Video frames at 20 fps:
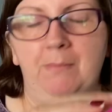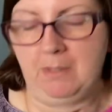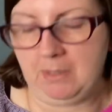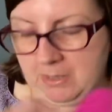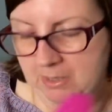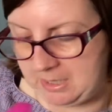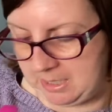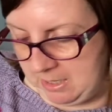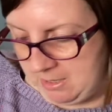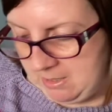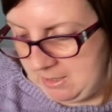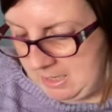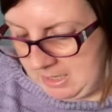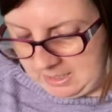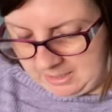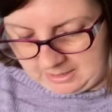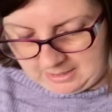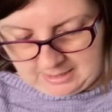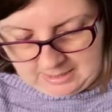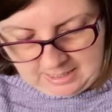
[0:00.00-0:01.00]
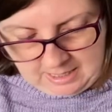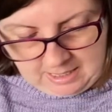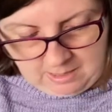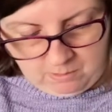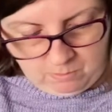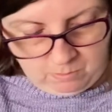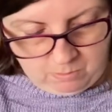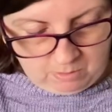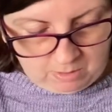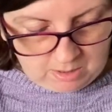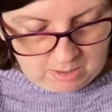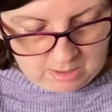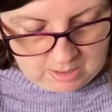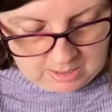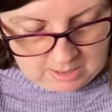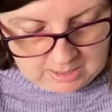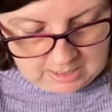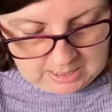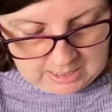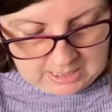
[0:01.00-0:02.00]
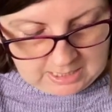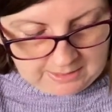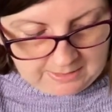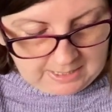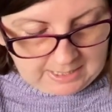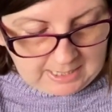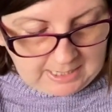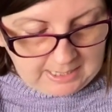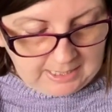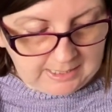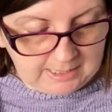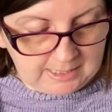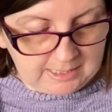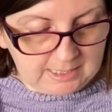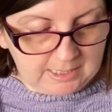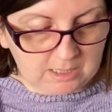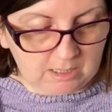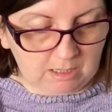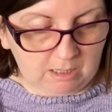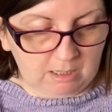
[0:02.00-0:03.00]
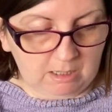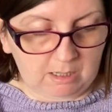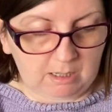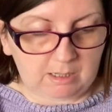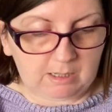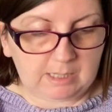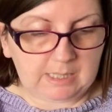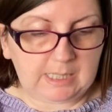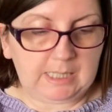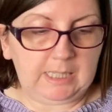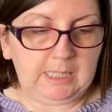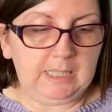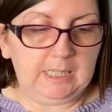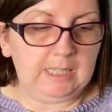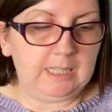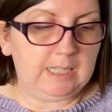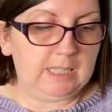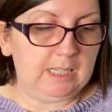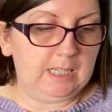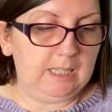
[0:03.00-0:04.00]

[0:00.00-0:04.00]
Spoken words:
so that's that one, and then I started